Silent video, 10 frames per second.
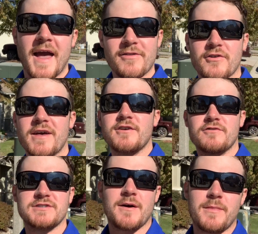Hey there, thank you for
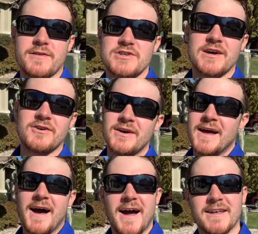stopping by the channel.
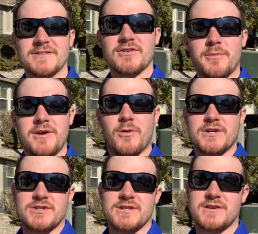I get so many
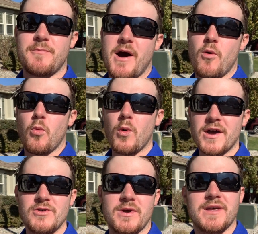questions about what
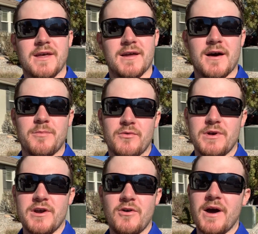you can get up in
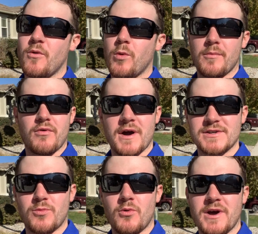Reno at what price
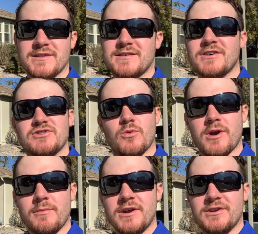points. So what
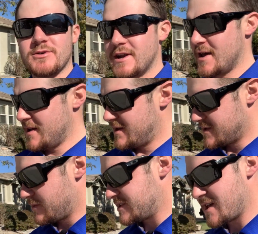I'm going to do today is
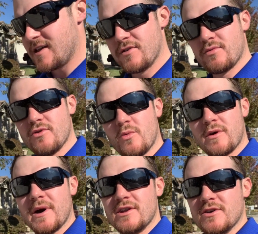I'm going to take you through one of
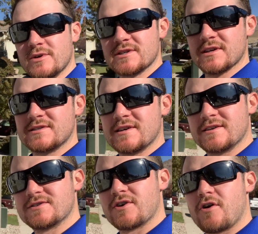my newest
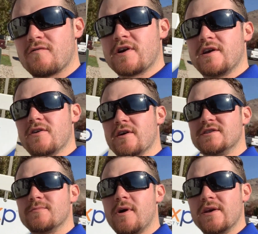listings over here in
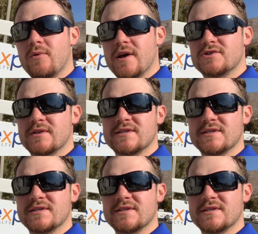Damonte Ranch on the